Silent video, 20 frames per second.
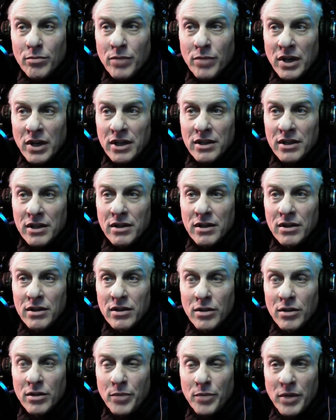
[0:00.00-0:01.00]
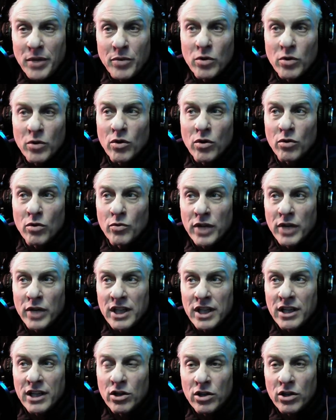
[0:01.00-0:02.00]
But the people who are
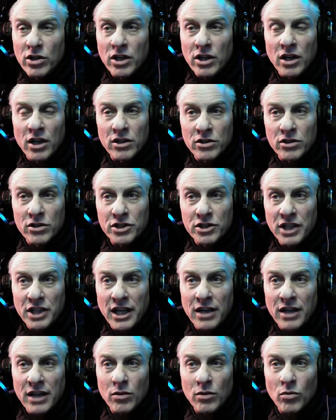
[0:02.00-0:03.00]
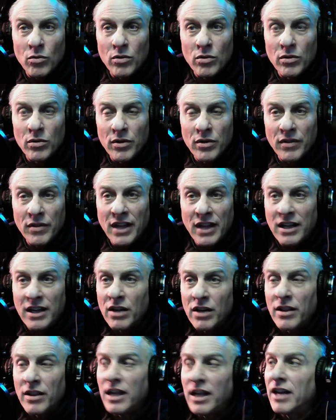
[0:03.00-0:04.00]
really good understand,
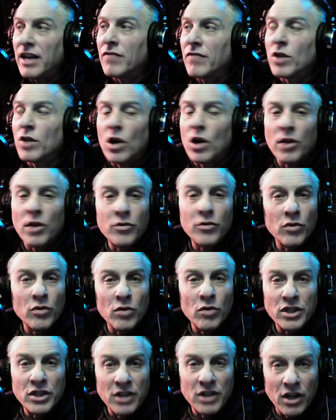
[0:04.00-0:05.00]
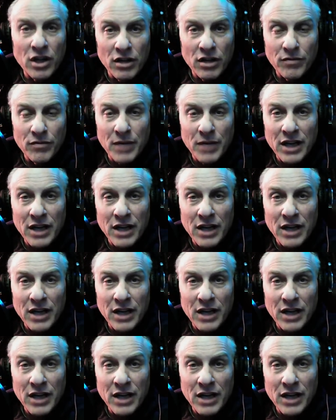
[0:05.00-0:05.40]
they have gone through a ton of